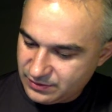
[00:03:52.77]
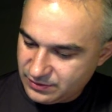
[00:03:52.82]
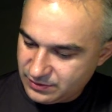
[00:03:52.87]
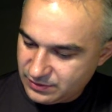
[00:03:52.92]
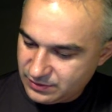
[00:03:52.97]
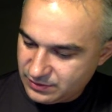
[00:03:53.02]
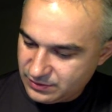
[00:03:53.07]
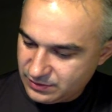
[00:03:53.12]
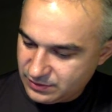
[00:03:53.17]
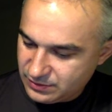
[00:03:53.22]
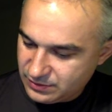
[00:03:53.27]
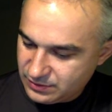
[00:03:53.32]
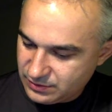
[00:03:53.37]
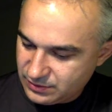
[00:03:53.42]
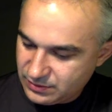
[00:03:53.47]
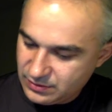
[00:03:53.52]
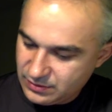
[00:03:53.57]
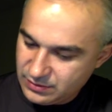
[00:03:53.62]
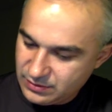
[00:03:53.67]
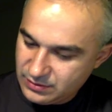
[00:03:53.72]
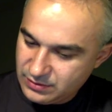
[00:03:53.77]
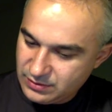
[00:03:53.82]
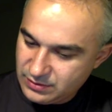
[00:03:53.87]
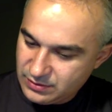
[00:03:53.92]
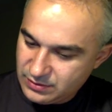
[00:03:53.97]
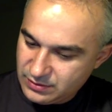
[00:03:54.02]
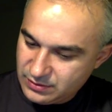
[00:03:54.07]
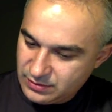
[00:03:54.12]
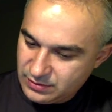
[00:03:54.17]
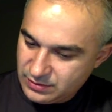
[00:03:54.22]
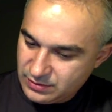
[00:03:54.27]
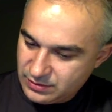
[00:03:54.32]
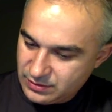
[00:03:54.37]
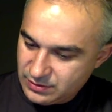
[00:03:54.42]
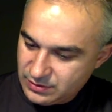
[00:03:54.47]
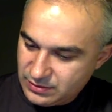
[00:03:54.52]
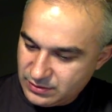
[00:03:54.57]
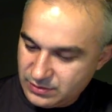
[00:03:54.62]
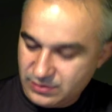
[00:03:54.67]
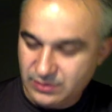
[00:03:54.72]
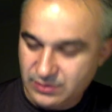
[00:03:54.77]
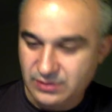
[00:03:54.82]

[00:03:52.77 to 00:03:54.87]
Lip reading: Nothing is said.